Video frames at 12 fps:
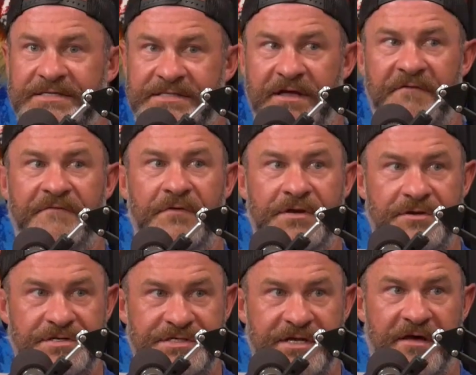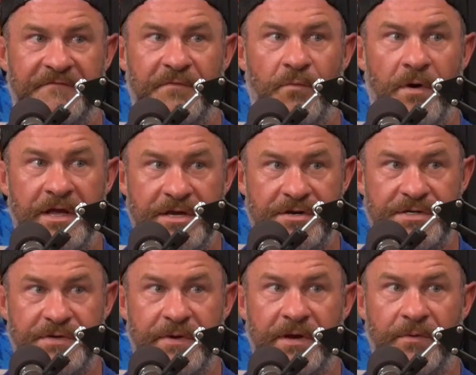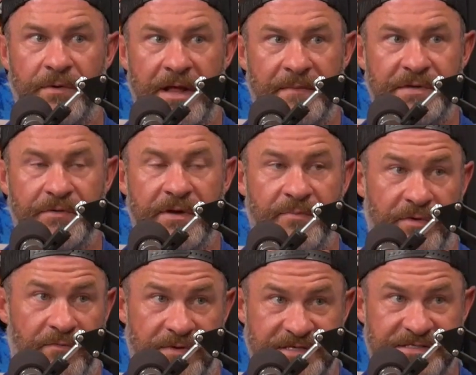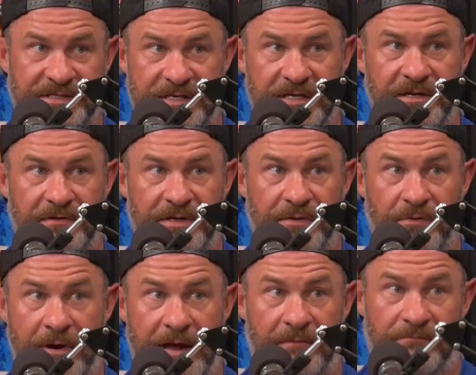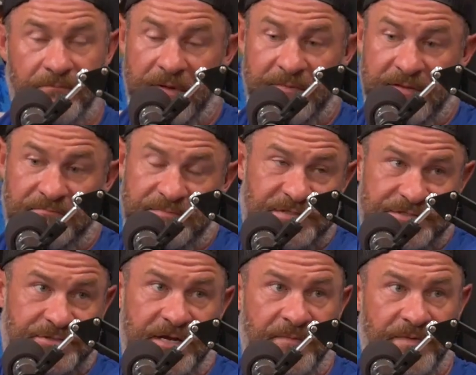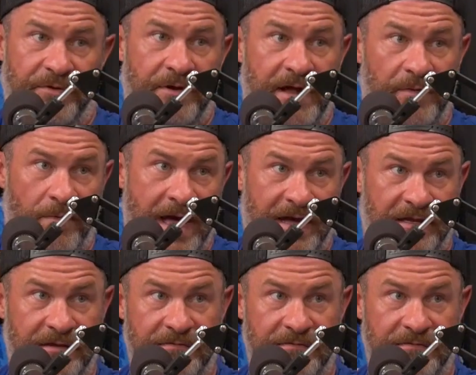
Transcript: stuff or your stuff mm -hmm. or mm-hmm. what you're doing or what I'm doing, but recently, you know, you were out of, I mean, just straight up, you were out of whack.